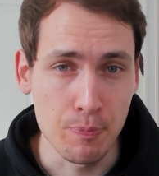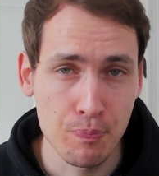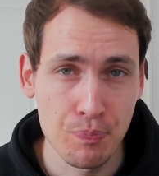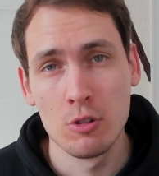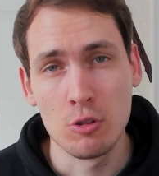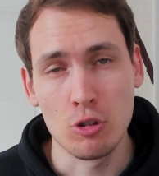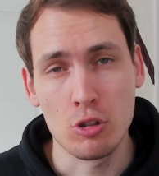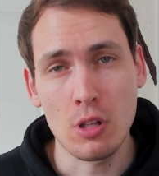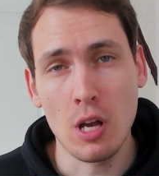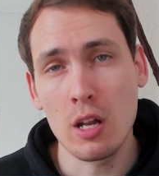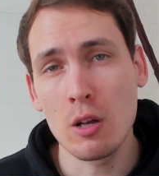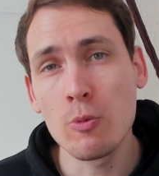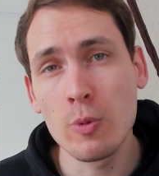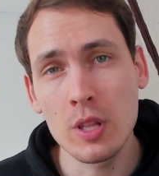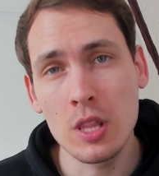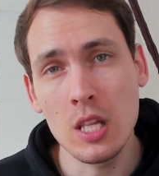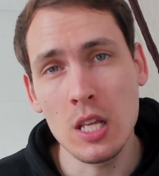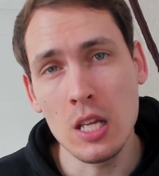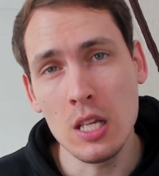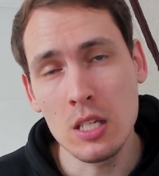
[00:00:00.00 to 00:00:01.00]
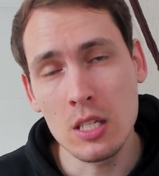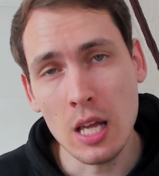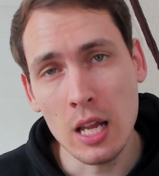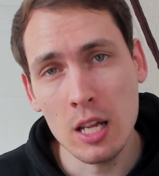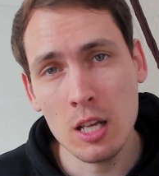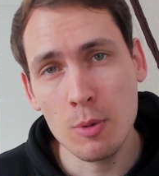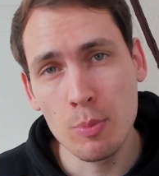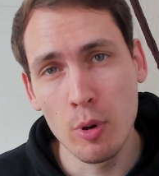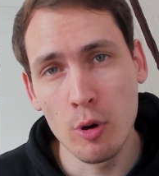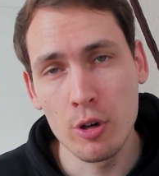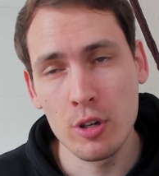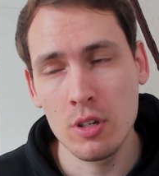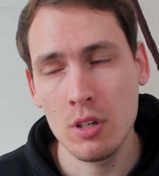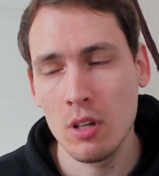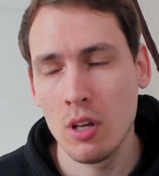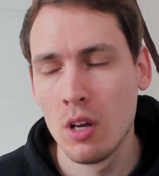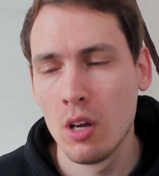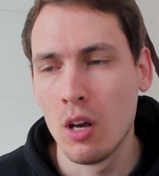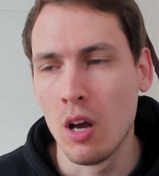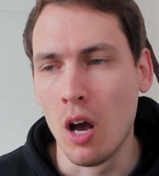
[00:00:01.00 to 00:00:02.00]
So starting with the Denik point,
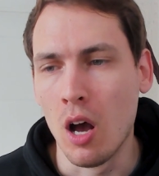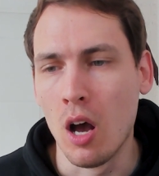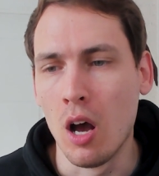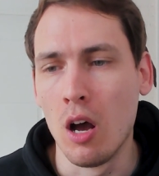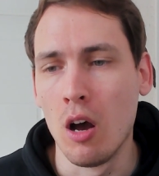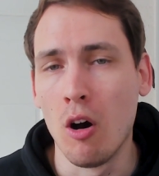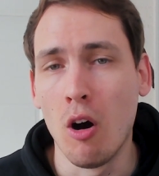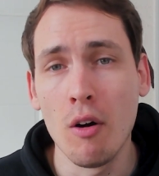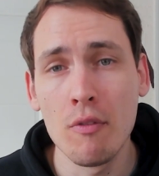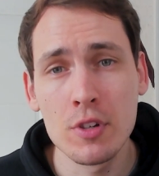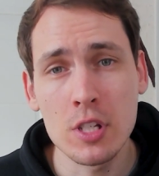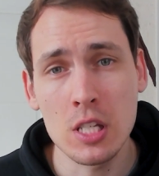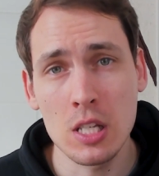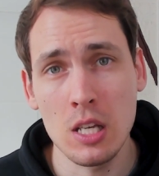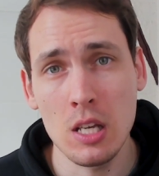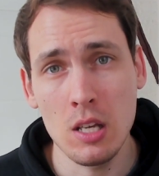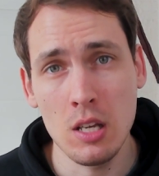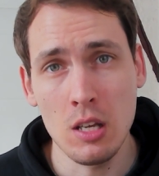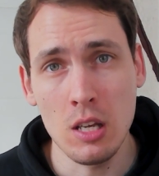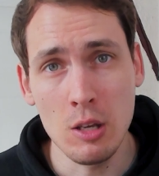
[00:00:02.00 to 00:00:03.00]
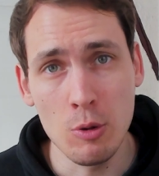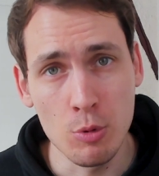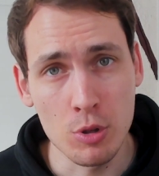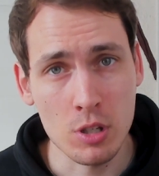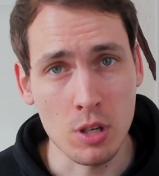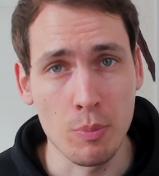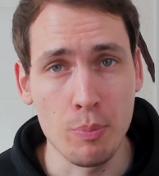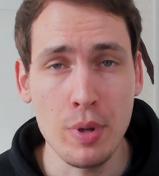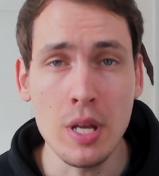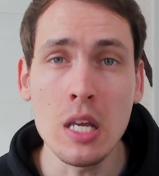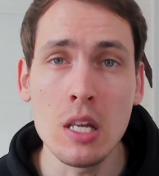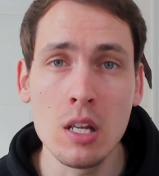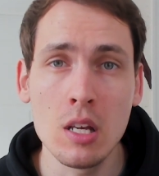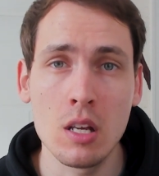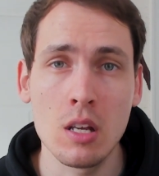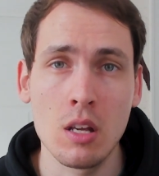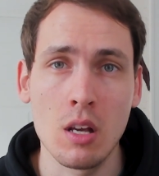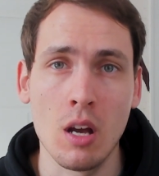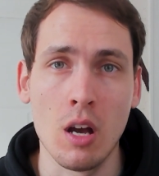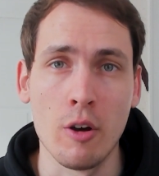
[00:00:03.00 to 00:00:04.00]
obviously he was
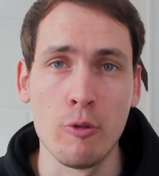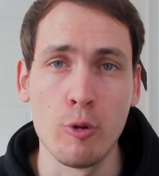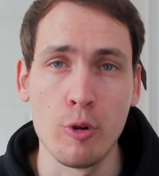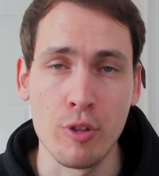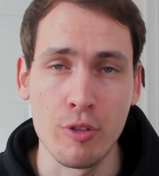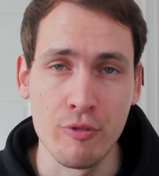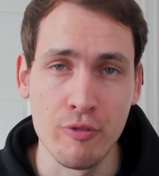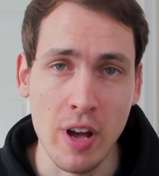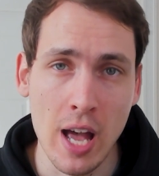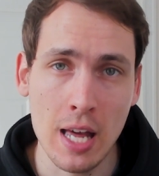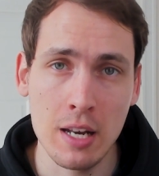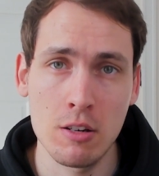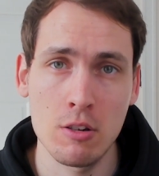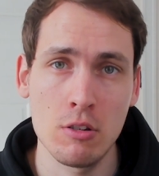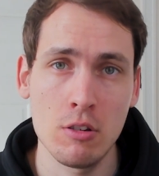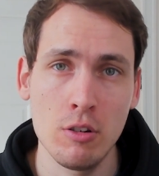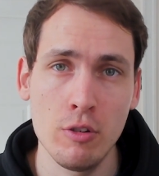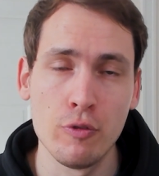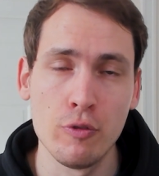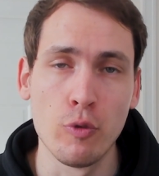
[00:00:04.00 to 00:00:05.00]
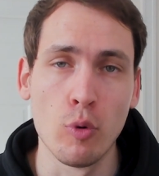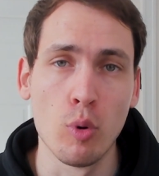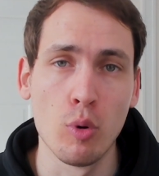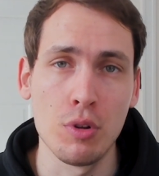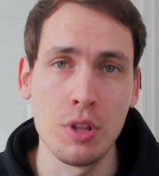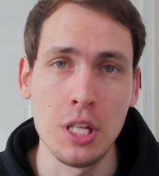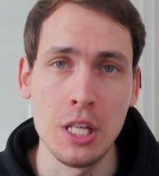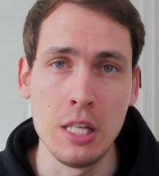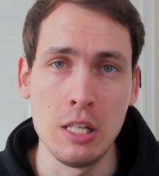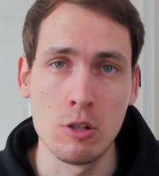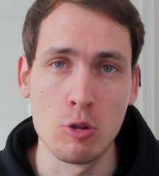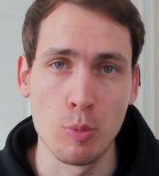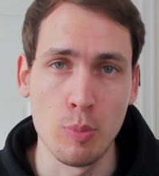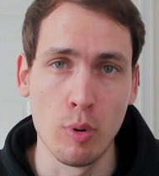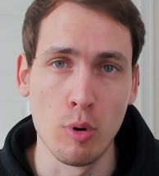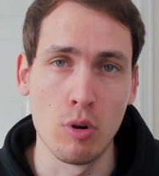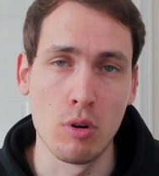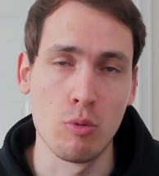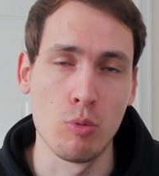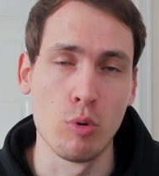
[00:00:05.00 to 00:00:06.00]
competing with Vander for the
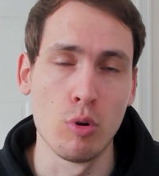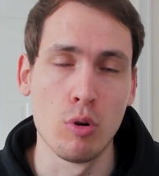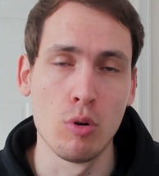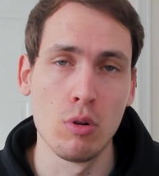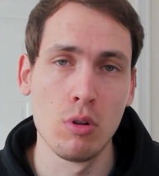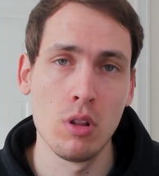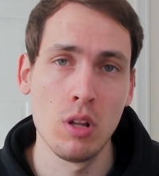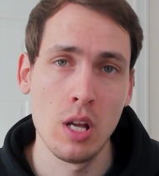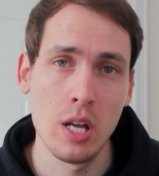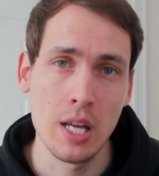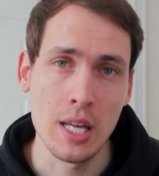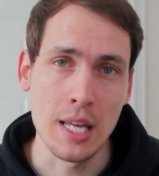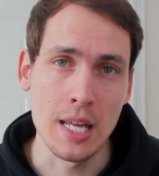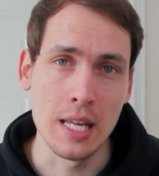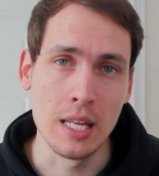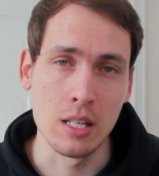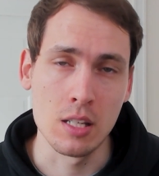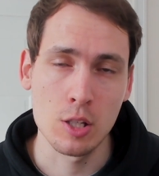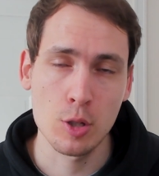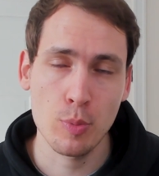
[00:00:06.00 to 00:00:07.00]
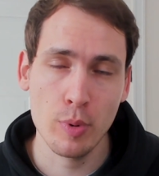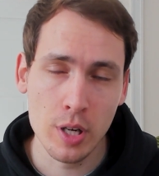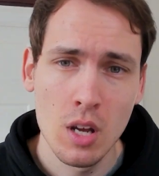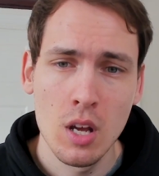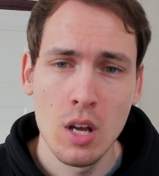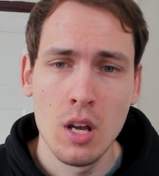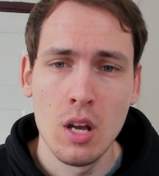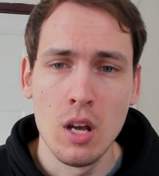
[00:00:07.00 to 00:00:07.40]
support role in spring.